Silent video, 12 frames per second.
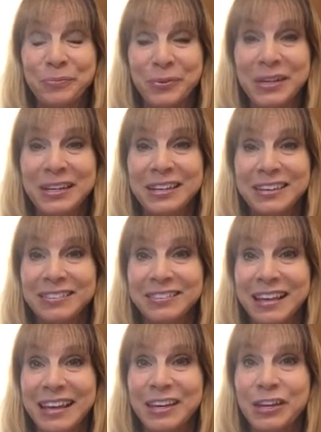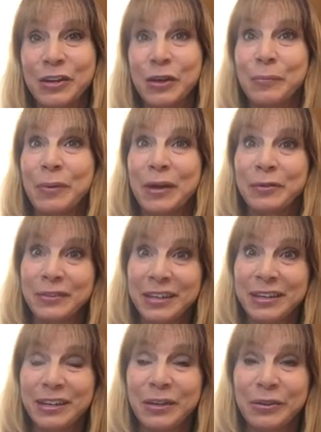pretty excited about
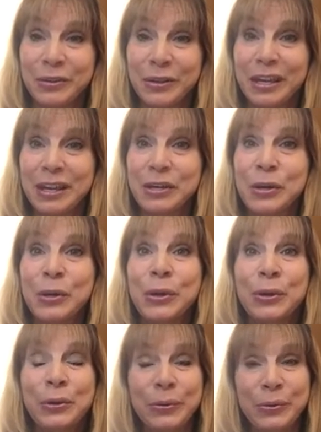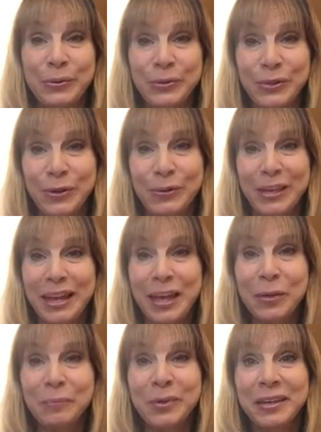taking a look at who's showing
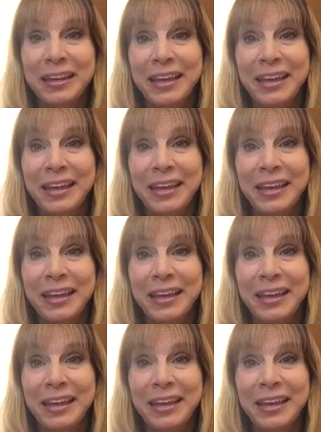up